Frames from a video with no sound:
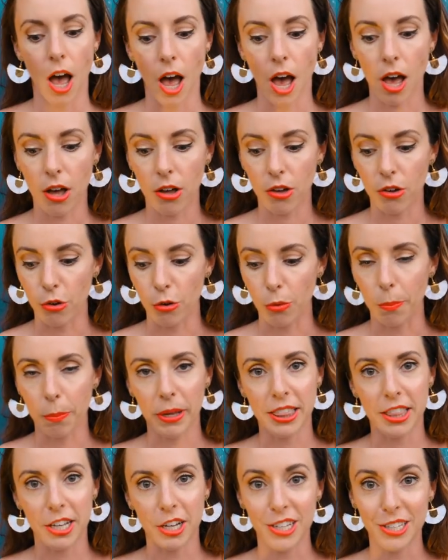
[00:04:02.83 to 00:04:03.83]
oh,
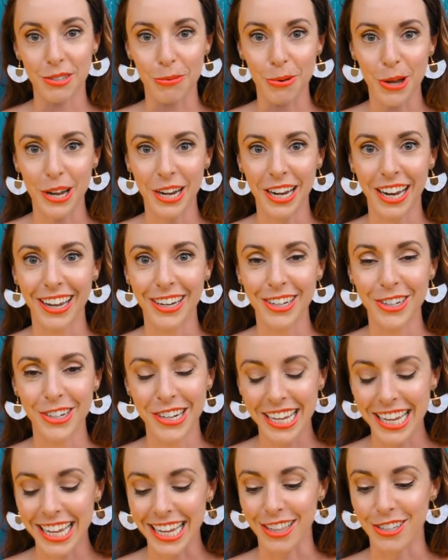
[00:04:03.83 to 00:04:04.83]
but there's one
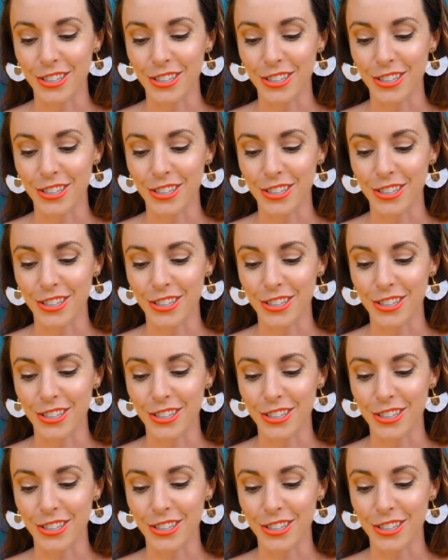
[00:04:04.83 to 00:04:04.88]
underneath.